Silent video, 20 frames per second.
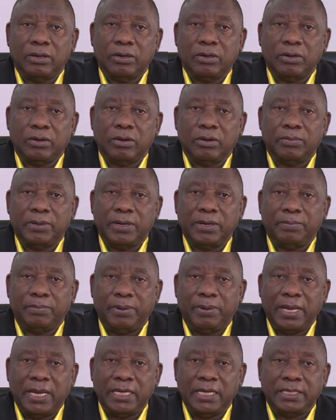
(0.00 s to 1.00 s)
Comrade
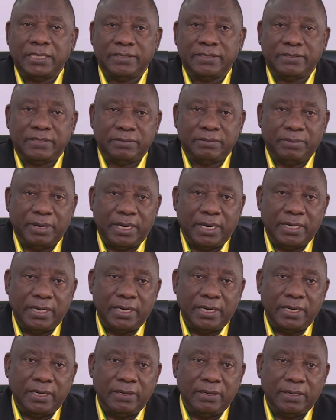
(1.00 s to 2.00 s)
Blade
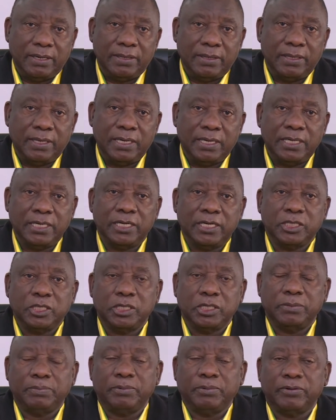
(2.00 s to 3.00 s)
Nzimande and the
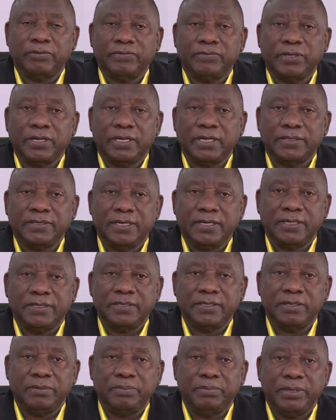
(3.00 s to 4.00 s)
leadership of the
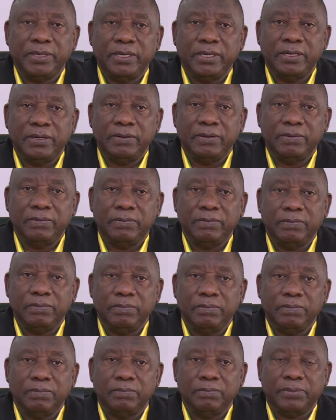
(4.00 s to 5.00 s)
SACP
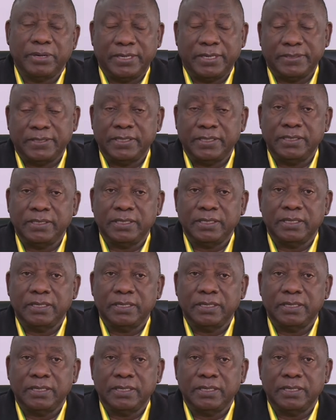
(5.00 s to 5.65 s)
present,